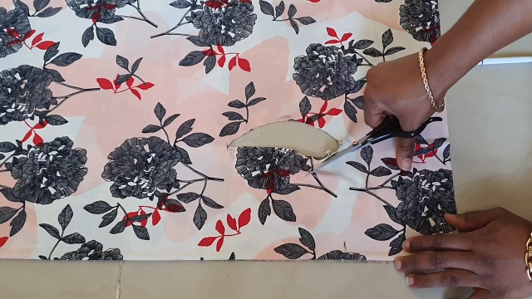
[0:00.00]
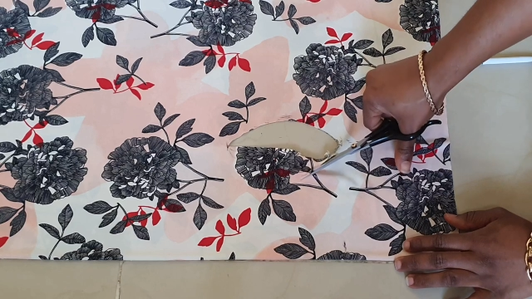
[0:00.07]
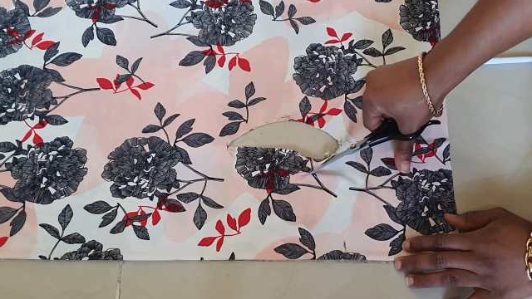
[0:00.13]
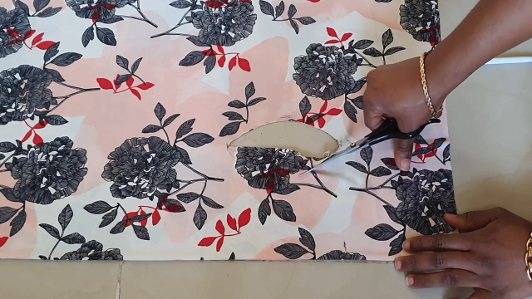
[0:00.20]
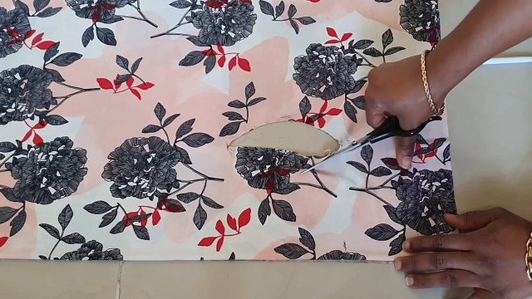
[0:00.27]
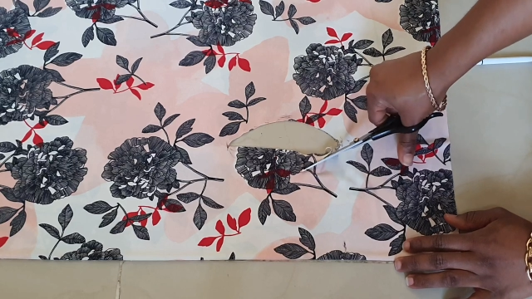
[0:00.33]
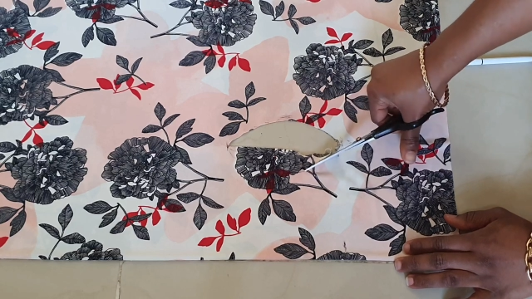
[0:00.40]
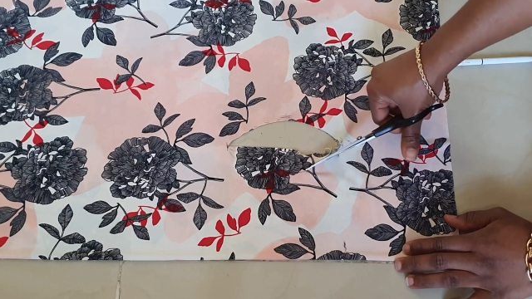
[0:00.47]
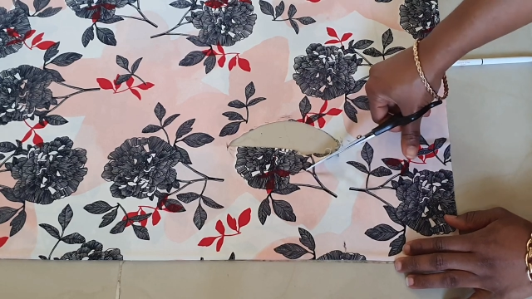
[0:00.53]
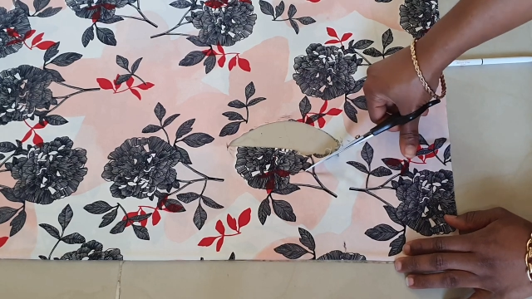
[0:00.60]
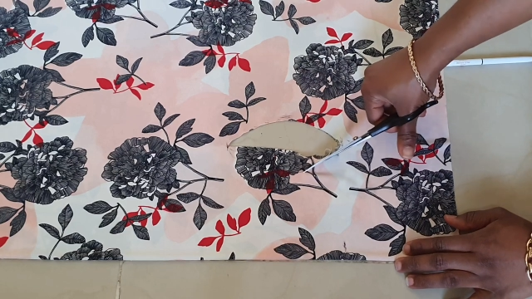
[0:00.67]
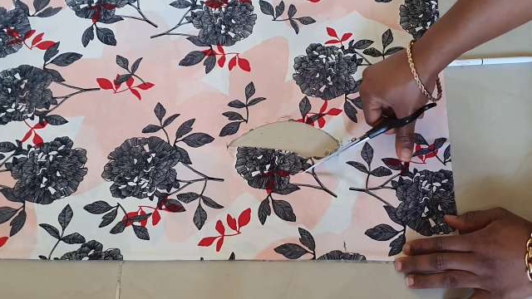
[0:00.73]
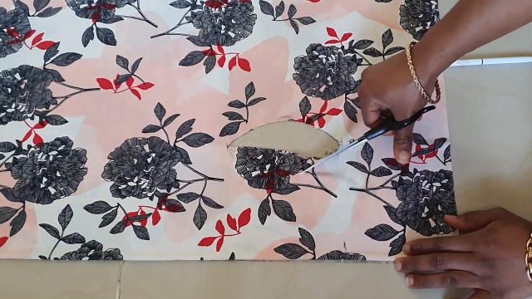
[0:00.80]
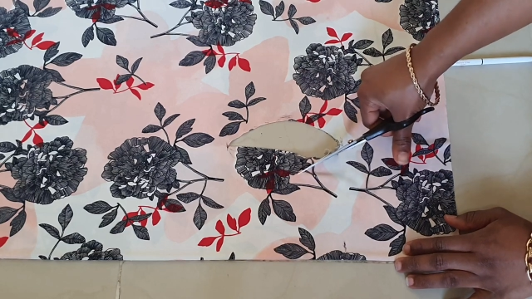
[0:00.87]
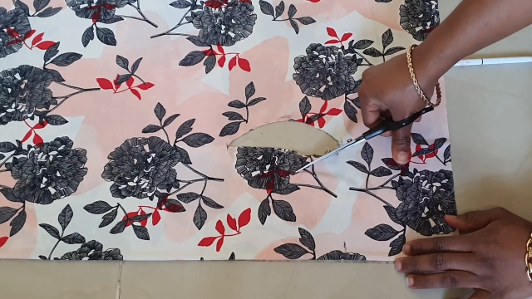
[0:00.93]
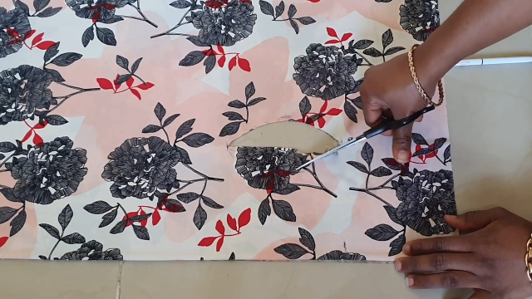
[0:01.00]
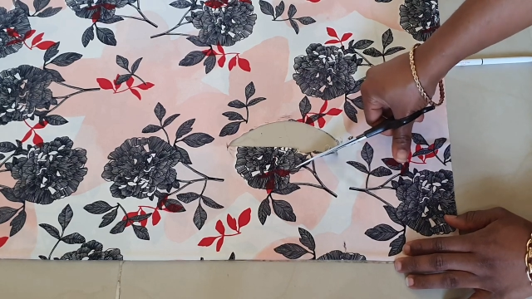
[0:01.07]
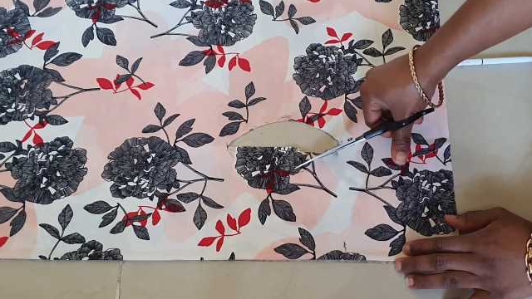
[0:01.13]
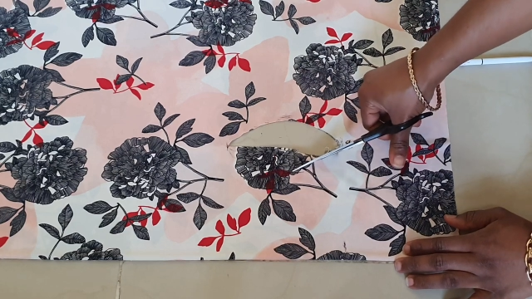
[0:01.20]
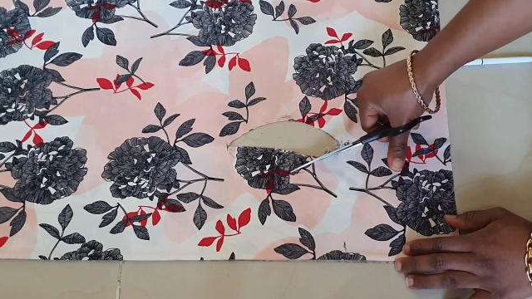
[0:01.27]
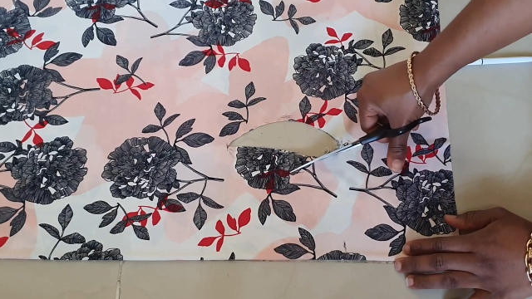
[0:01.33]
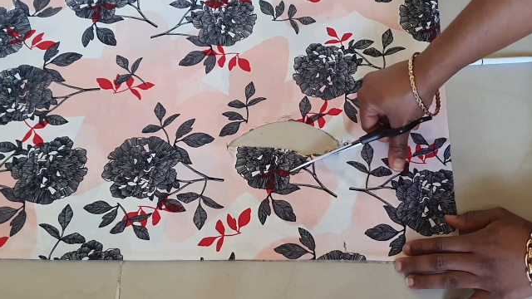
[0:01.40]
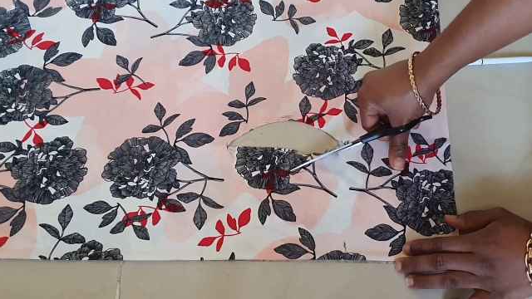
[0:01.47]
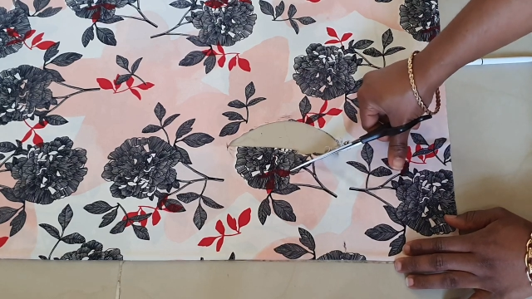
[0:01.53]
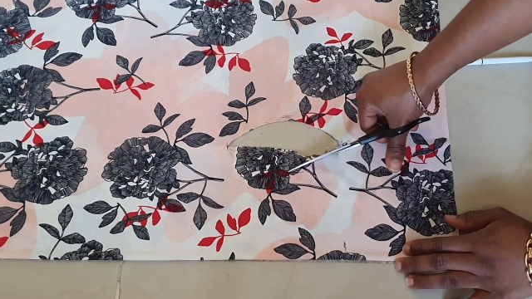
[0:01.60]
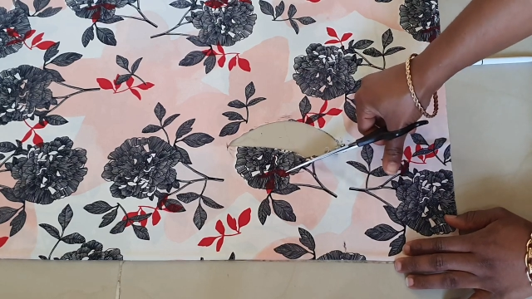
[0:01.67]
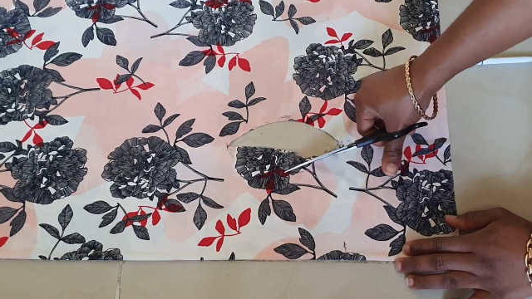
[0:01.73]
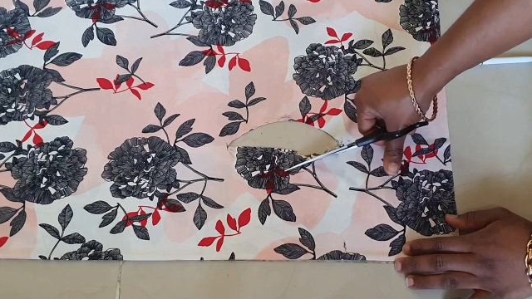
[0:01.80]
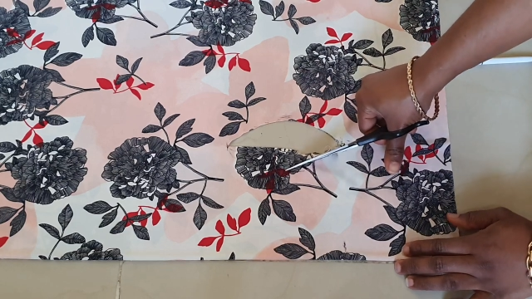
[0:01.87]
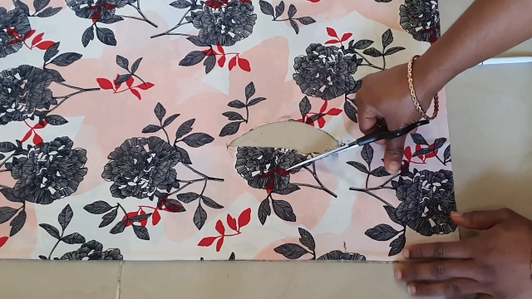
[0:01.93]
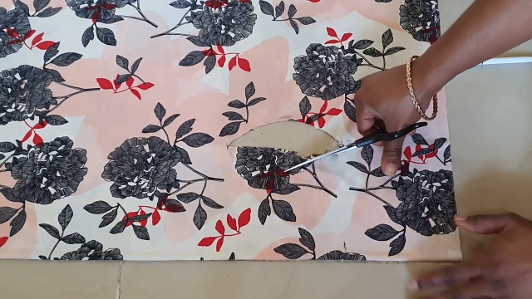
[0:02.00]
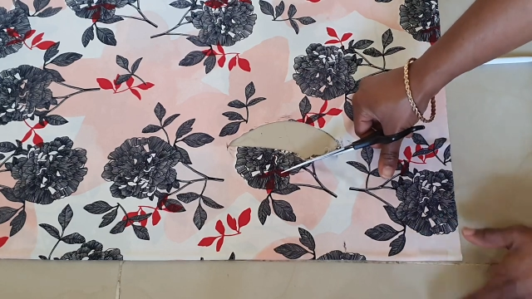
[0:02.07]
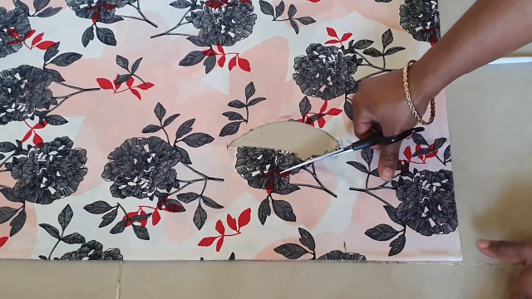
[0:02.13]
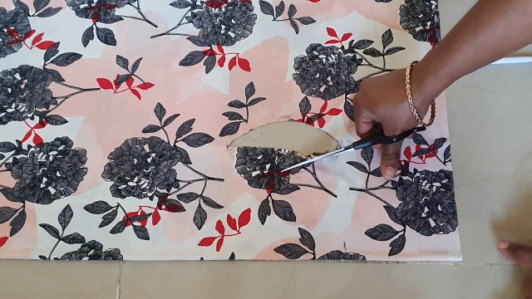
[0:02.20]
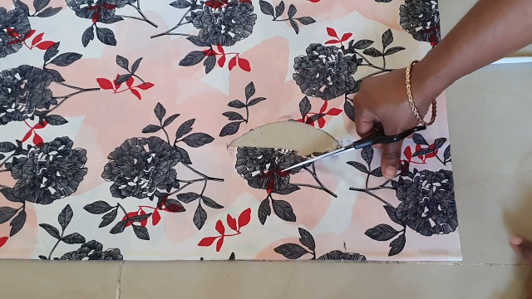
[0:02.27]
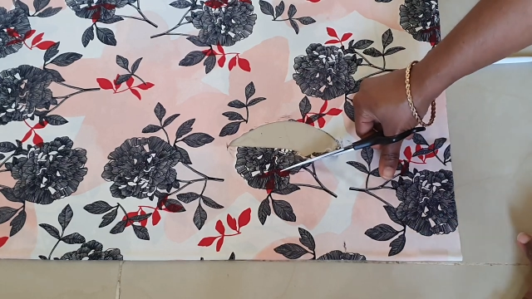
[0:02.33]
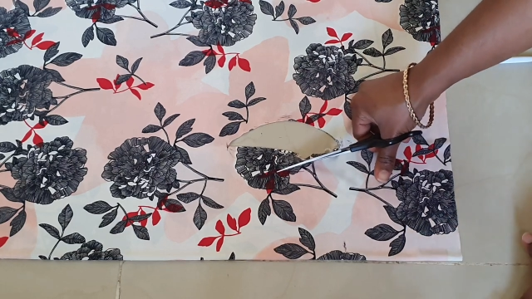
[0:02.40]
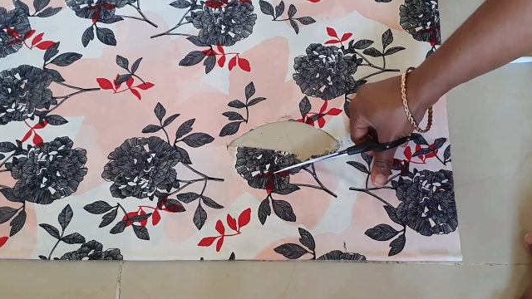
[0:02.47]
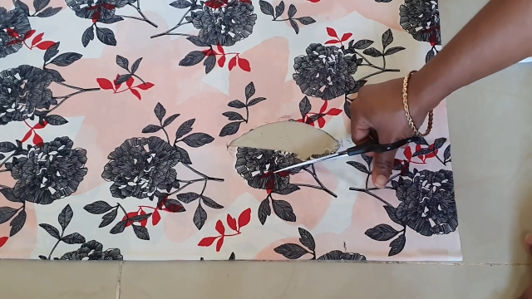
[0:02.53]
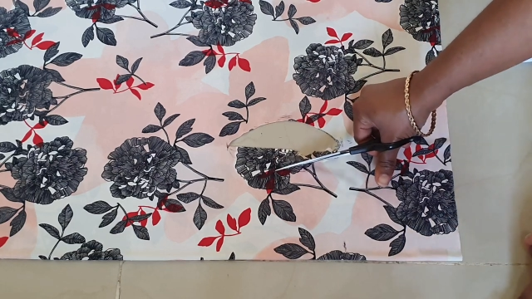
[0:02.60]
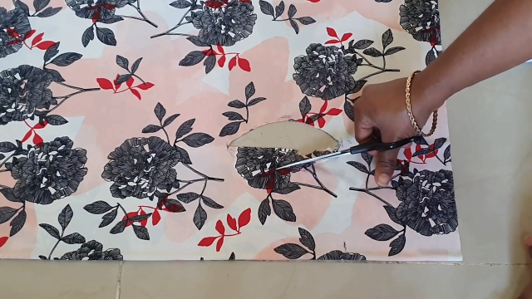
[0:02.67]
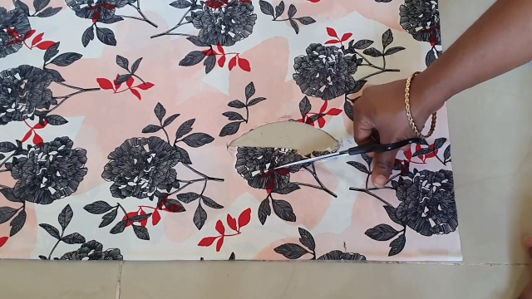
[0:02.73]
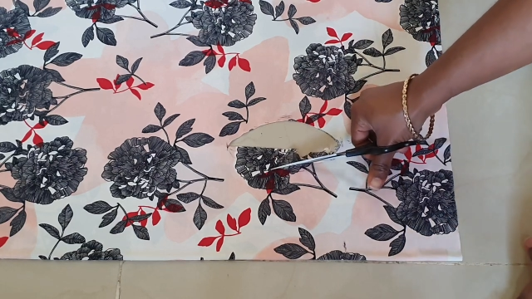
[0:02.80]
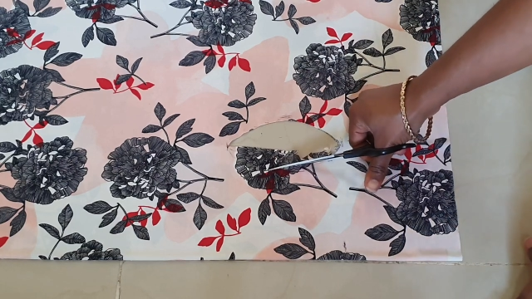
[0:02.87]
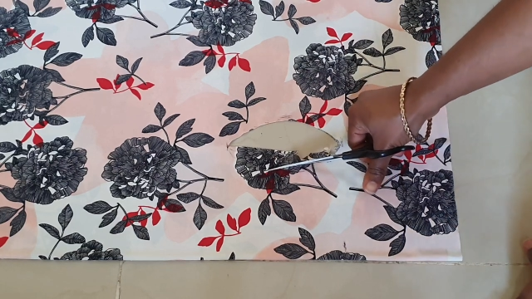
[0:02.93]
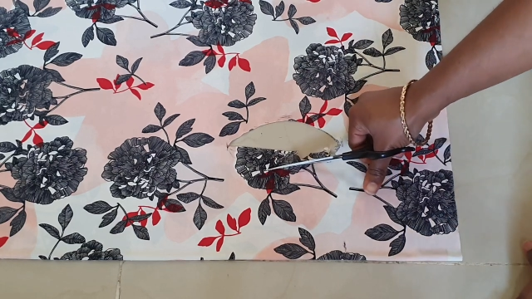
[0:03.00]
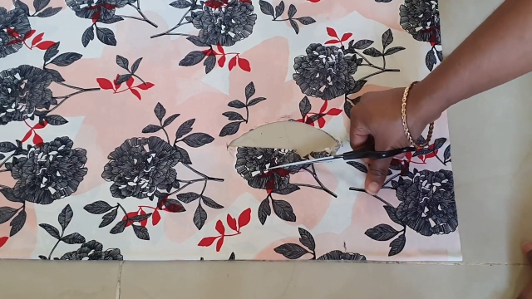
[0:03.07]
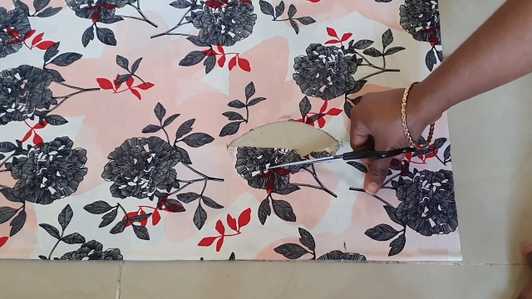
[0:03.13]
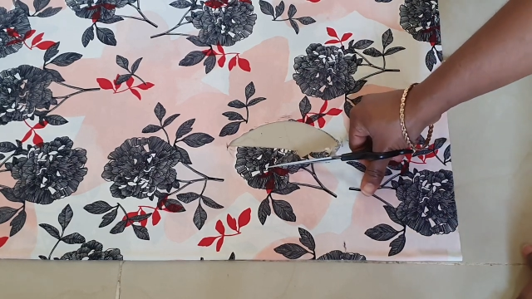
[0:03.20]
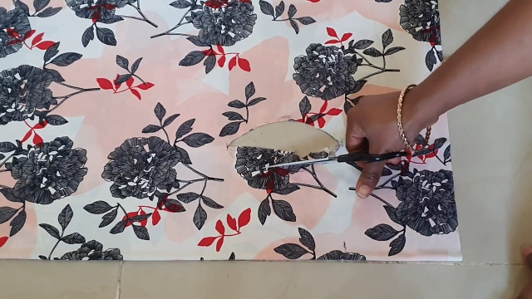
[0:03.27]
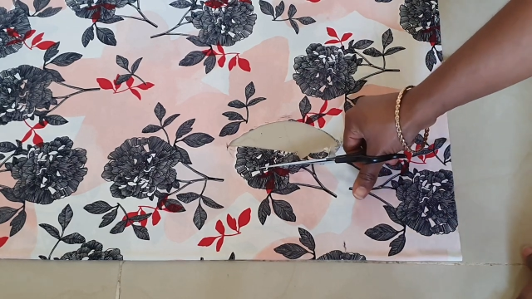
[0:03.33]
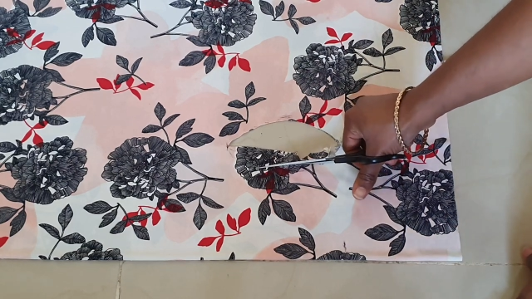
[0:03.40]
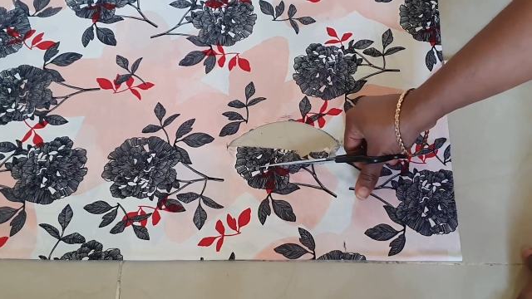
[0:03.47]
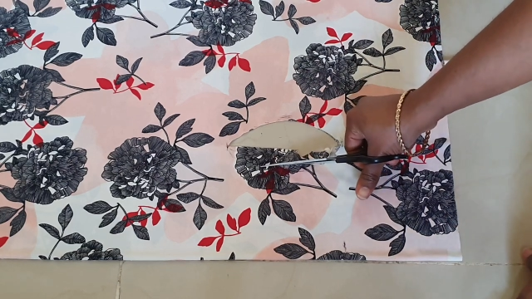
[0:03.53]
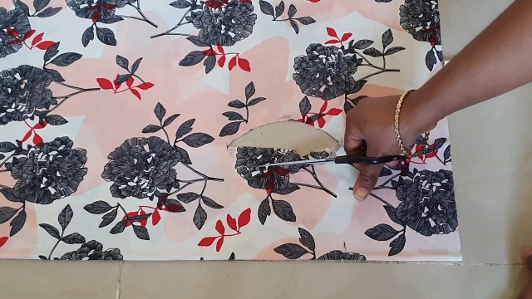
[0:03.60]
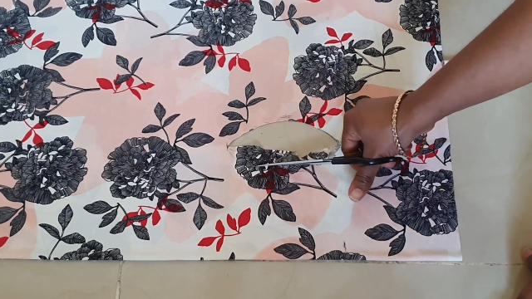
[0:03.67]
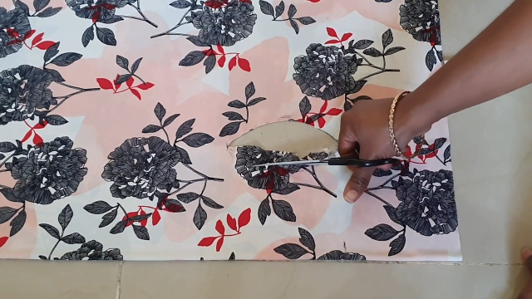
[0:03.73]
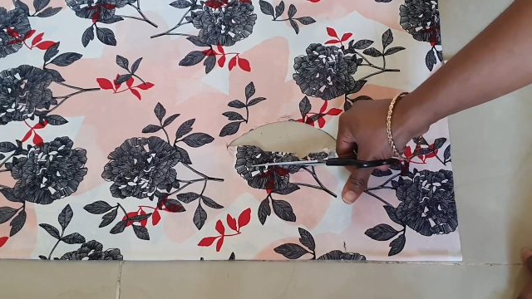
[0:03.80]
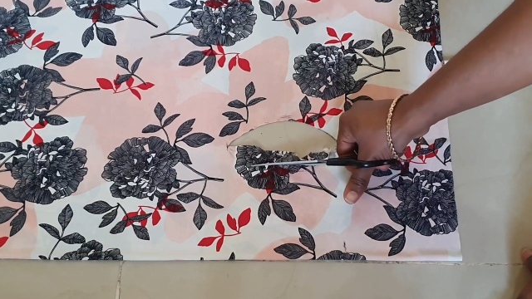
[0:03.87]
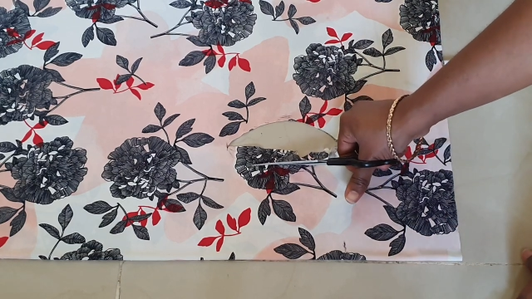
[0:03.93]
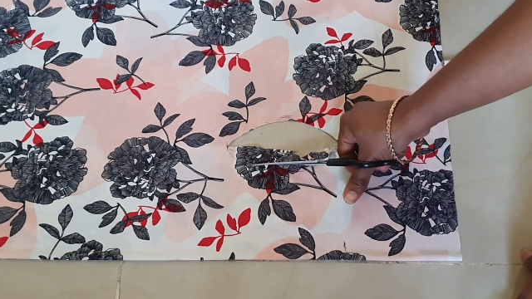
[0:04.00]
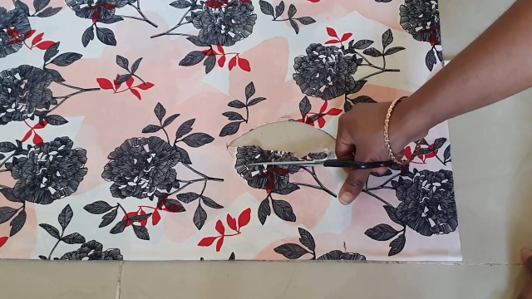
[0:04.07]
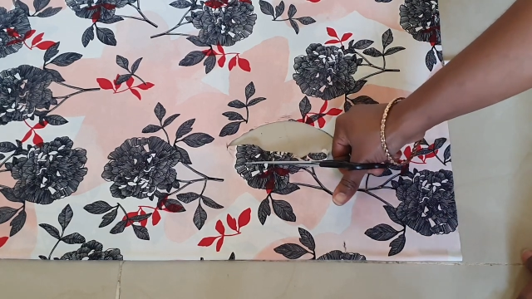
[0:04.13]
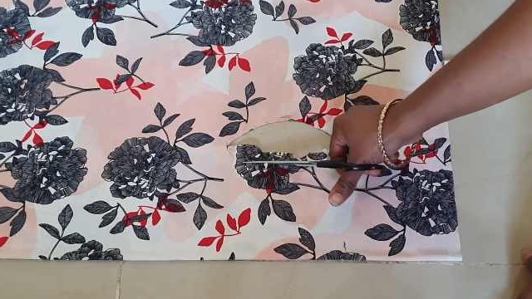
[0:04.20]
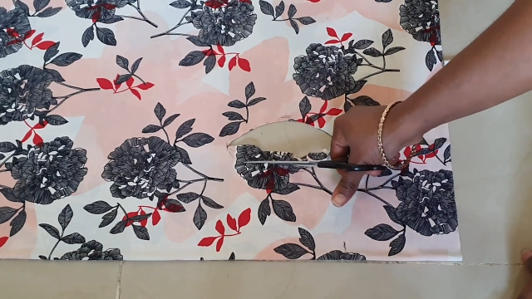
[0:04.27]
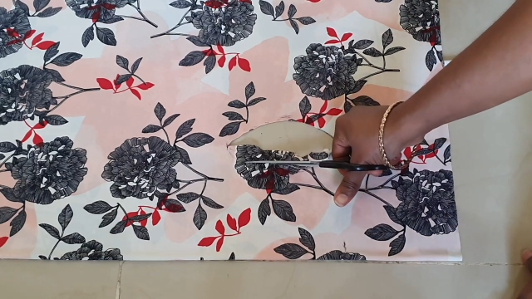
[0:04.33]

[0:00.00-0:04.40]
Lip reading: Nobody's mouth can be seen.